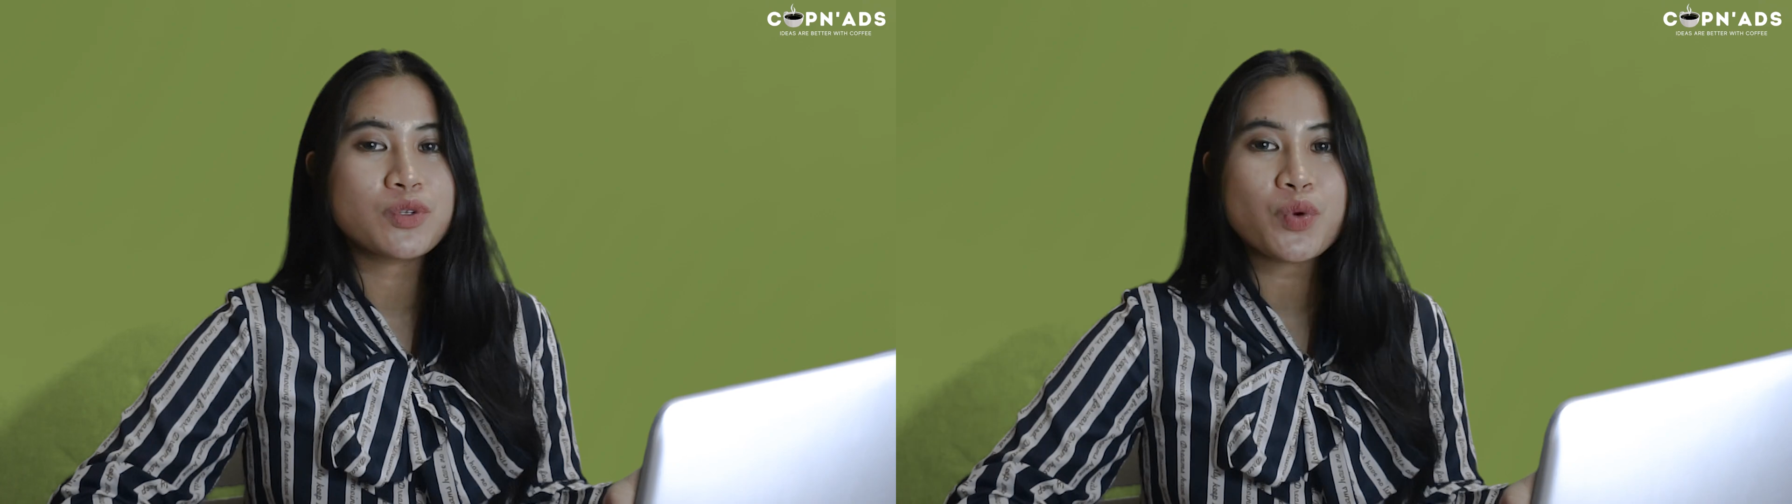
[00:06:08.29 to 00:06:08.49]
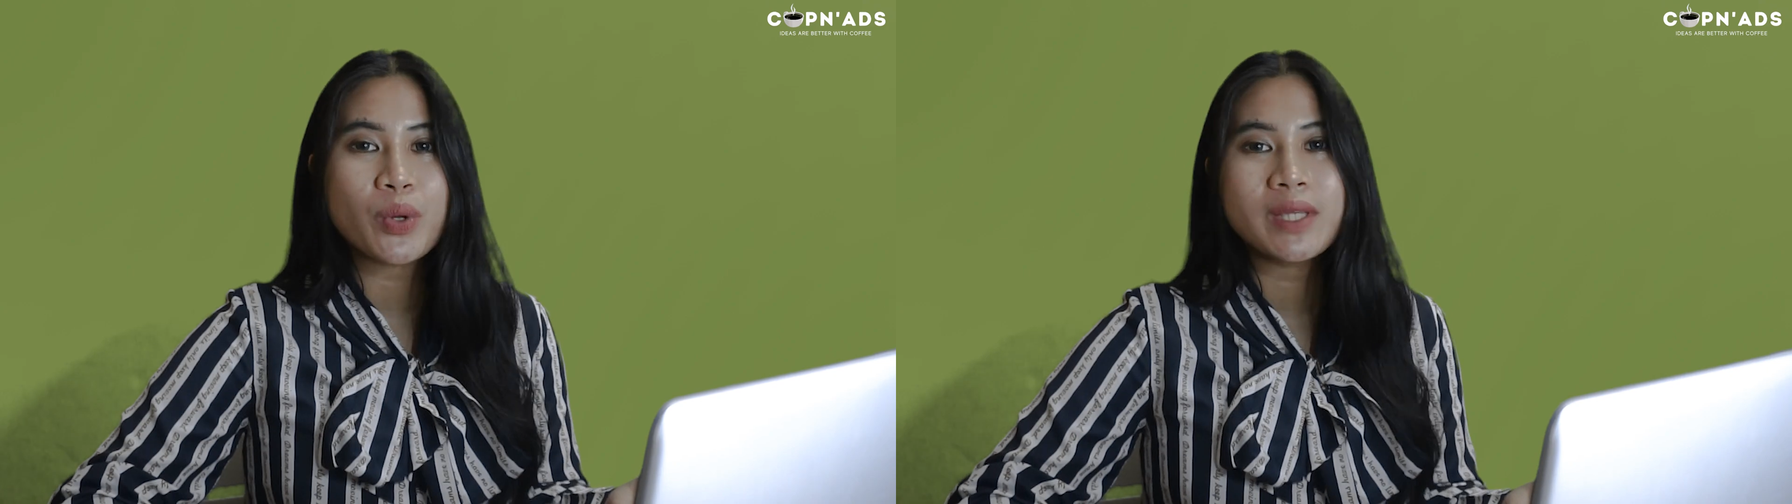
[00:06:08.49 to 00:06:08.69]

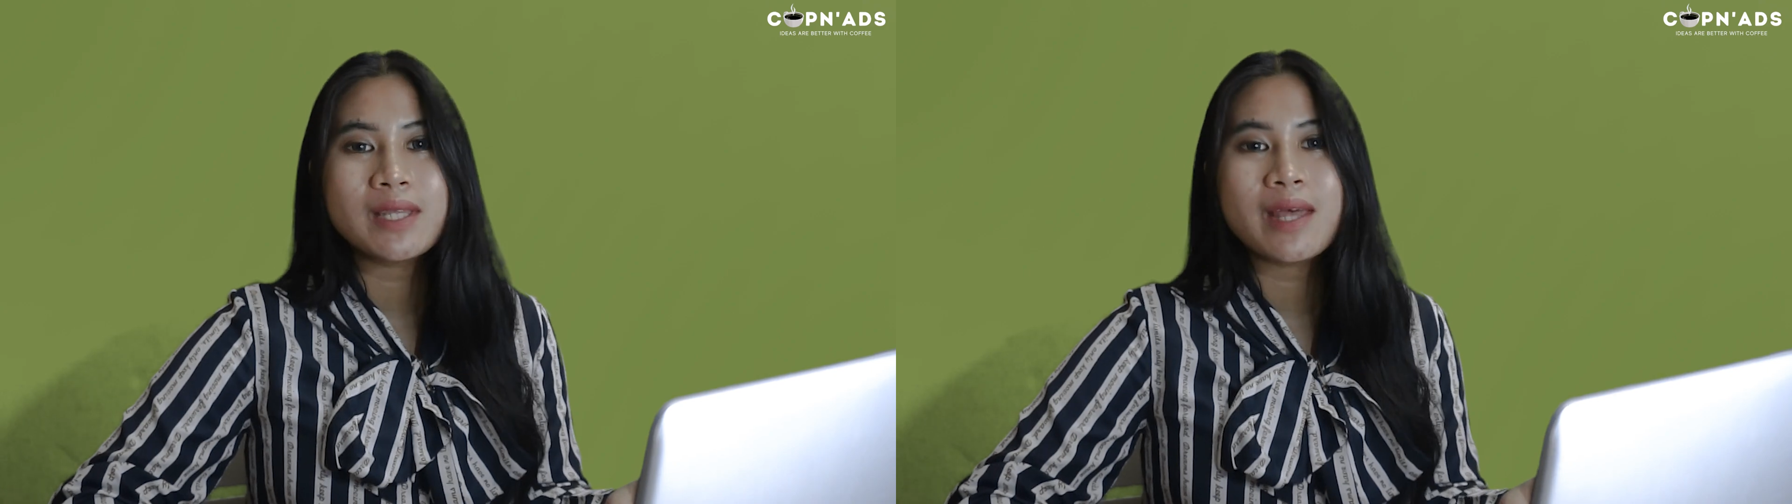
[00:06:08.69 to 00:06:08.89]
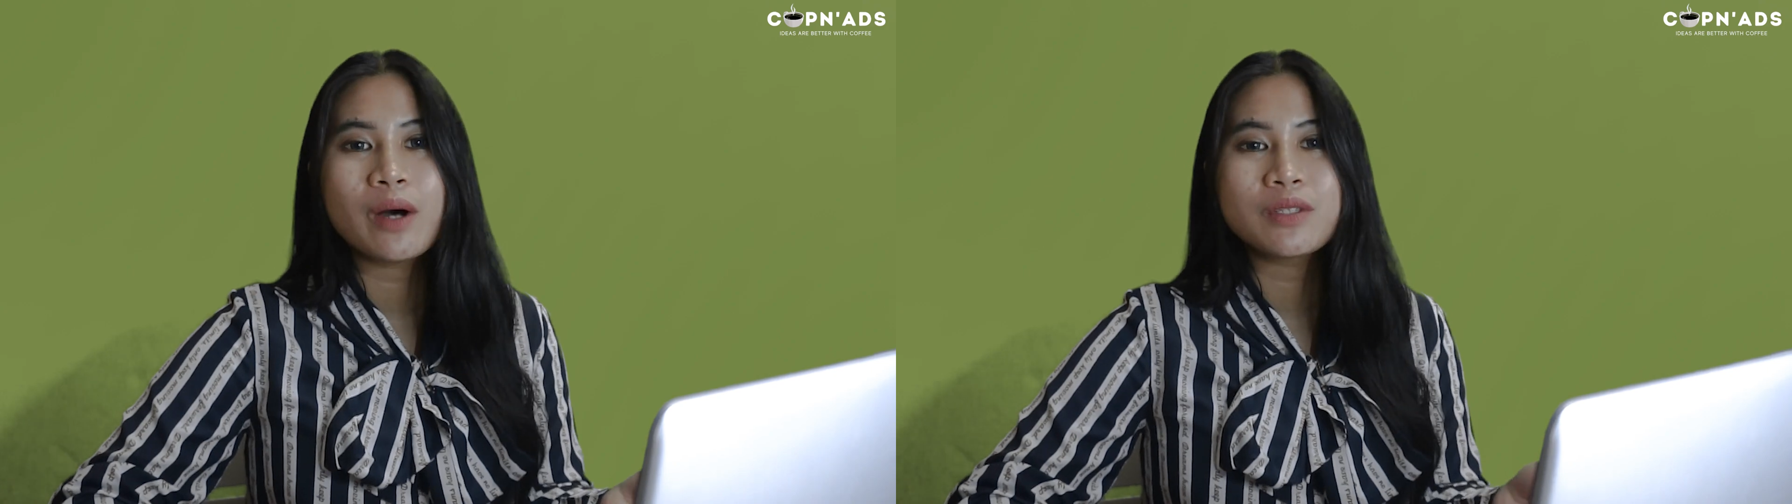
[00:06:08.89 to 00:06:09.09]

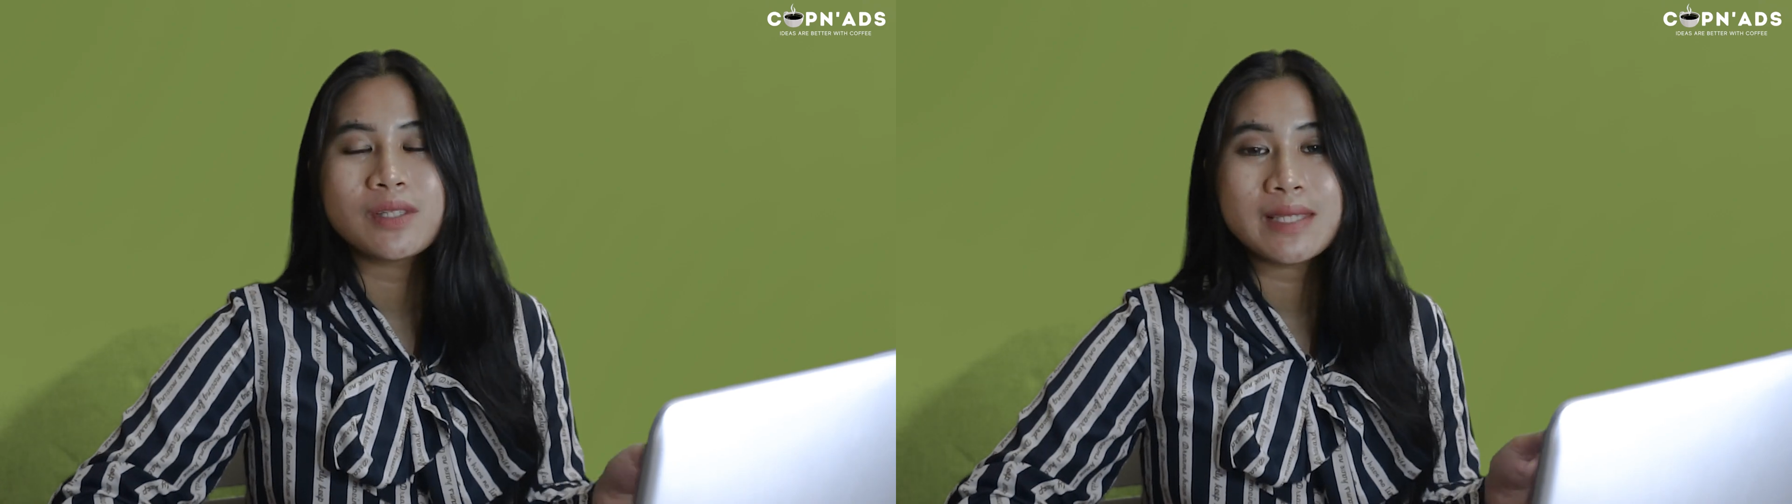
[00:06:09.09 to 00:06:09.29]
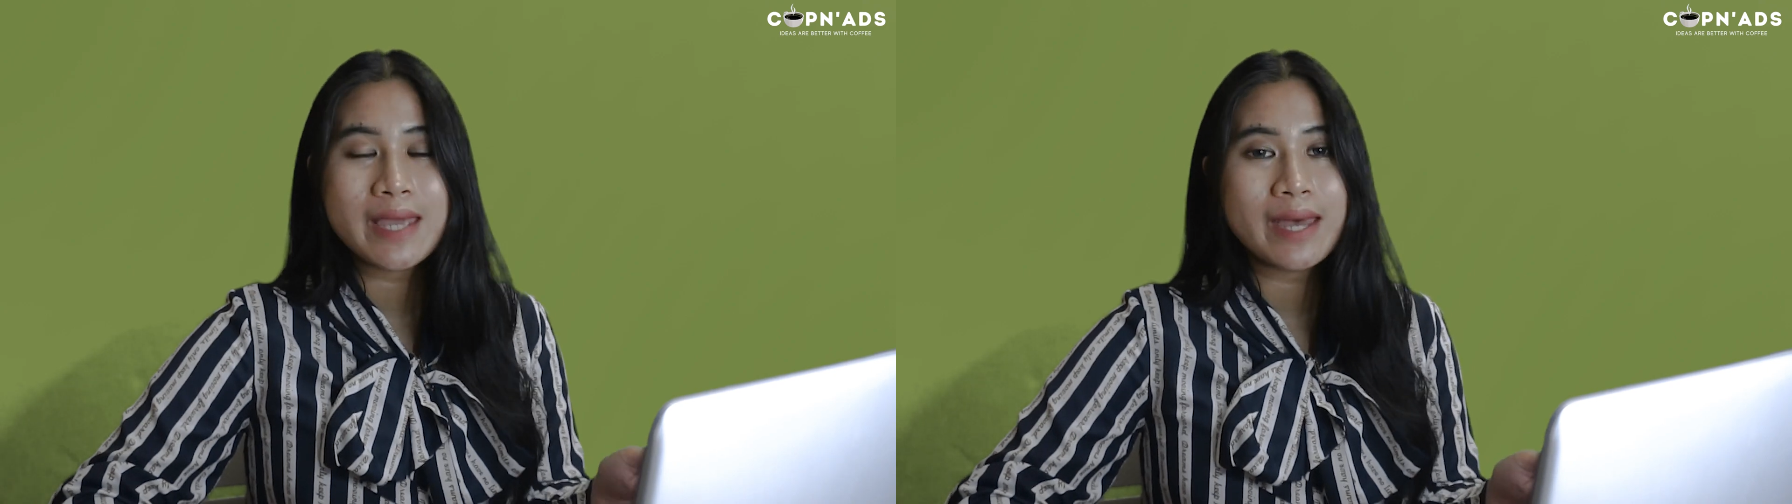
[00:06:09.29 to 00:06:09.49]
scrolling down
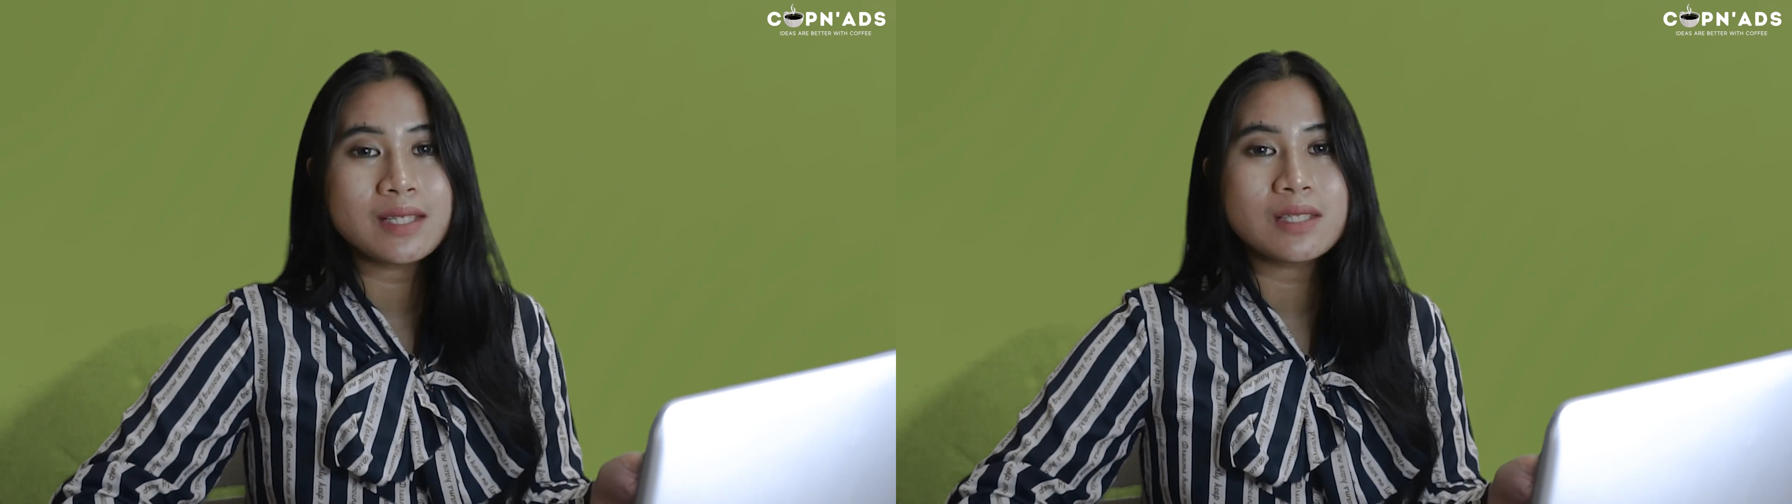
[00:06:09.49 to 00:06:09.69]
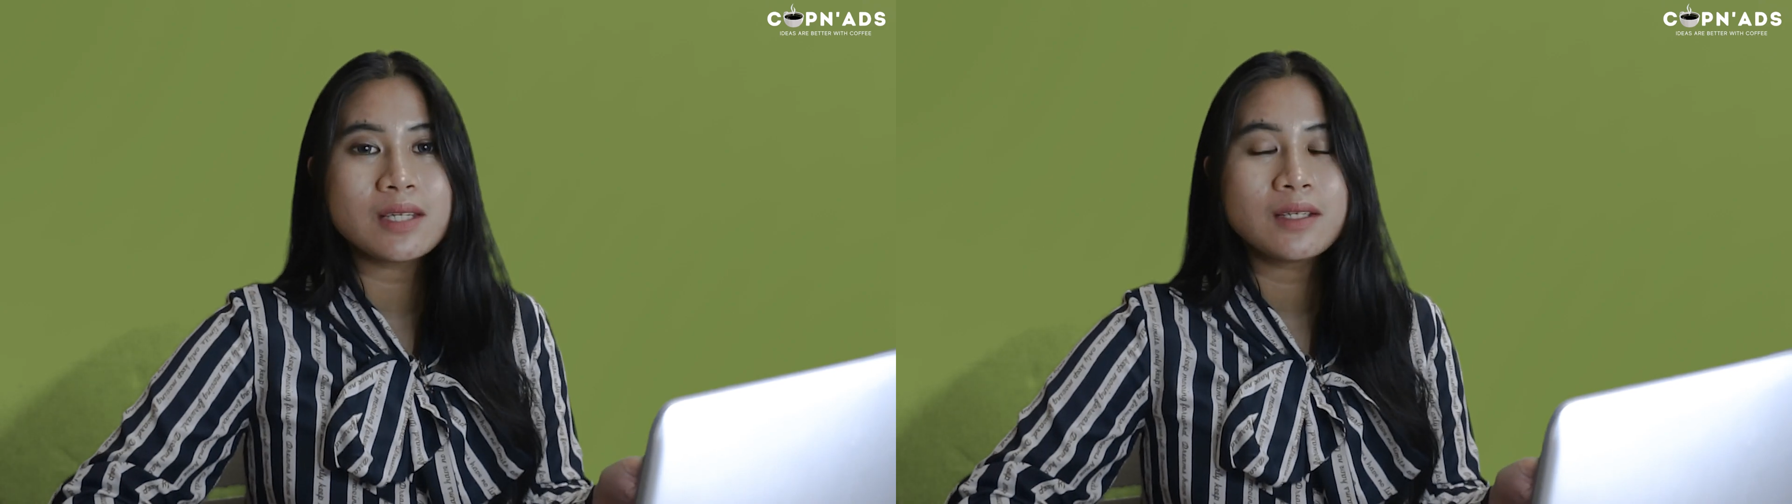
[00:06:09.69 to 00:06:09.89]
till the end,